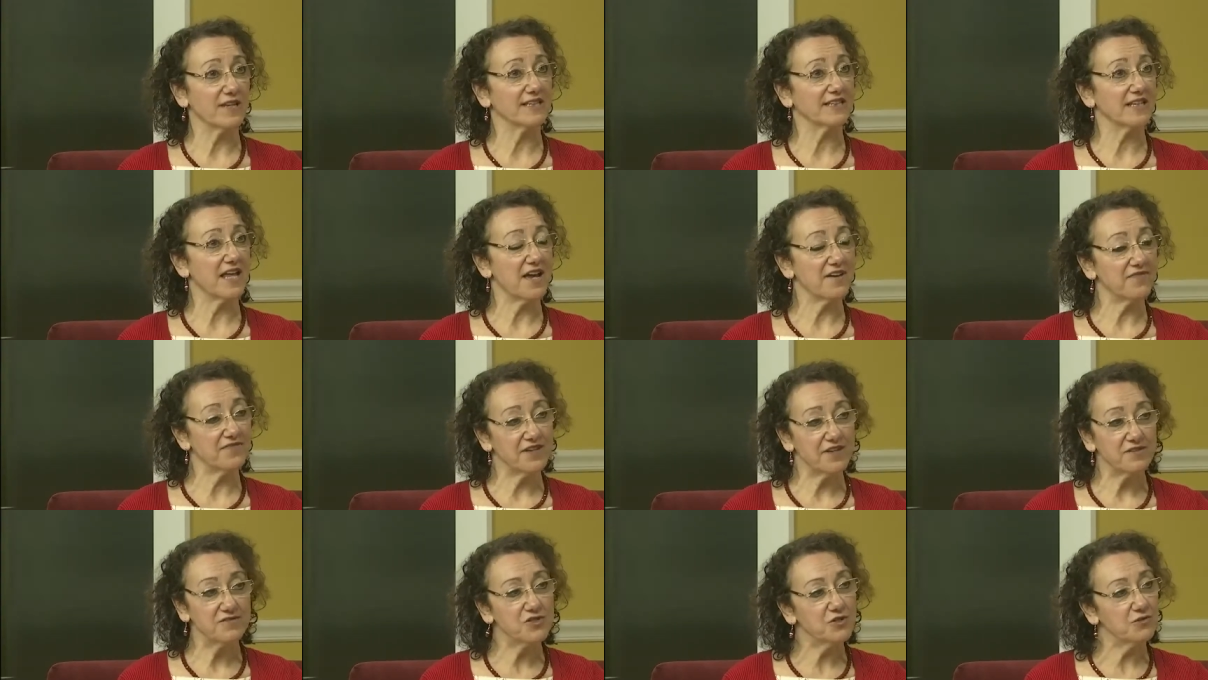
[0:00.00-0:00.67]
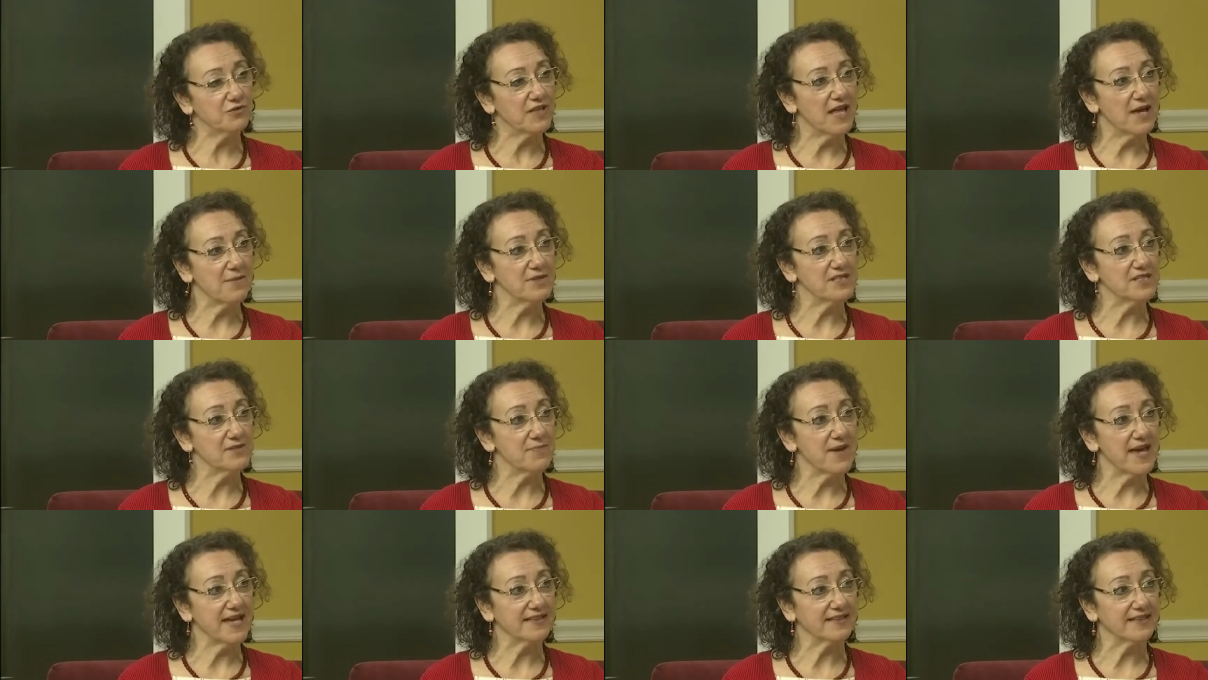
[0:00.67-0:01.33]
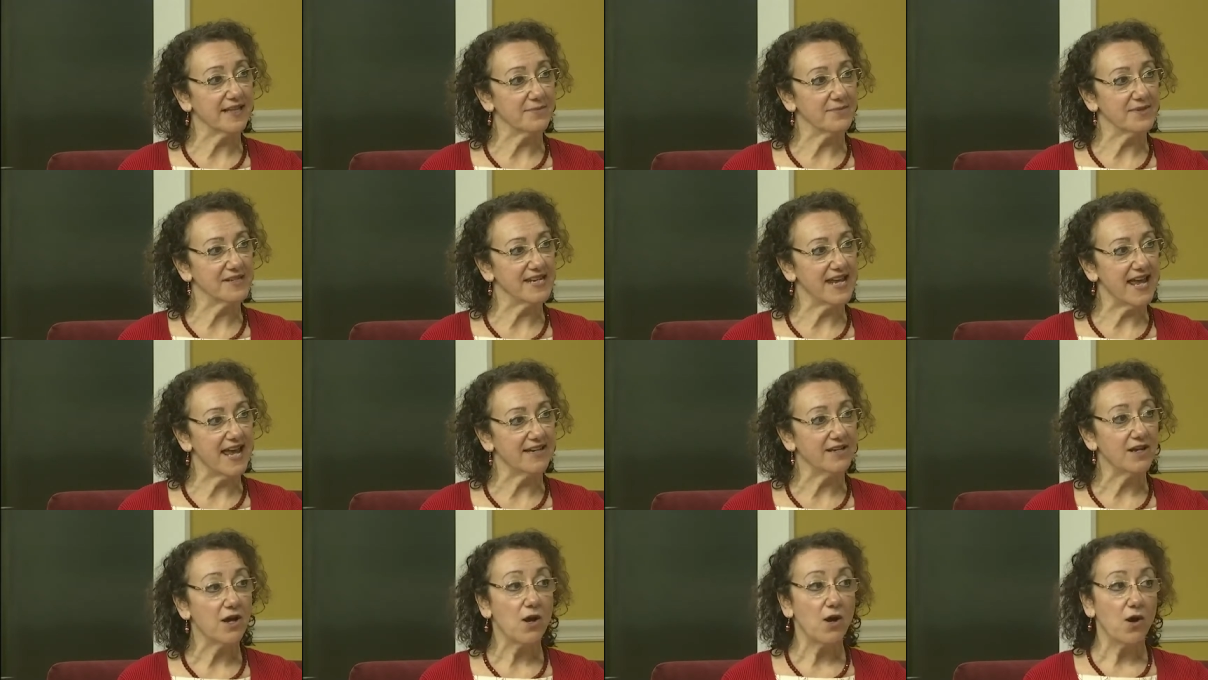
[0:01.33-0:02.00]
when life gives you lemons, make
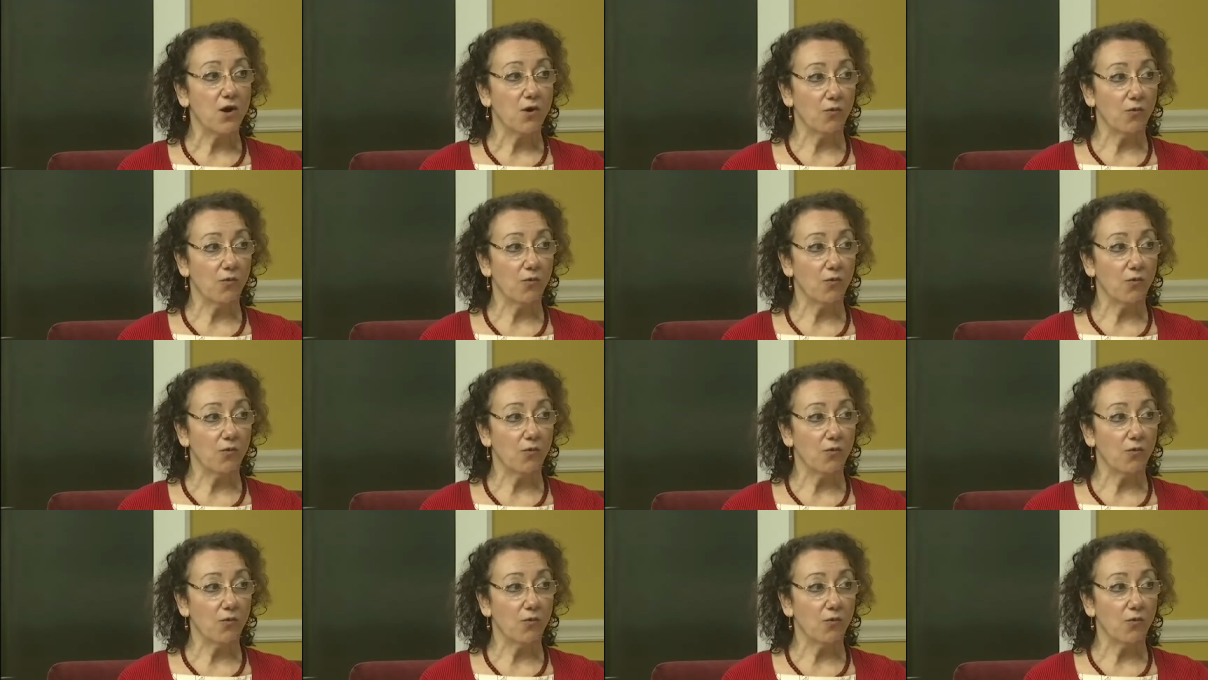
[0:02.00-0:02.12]
lemonade?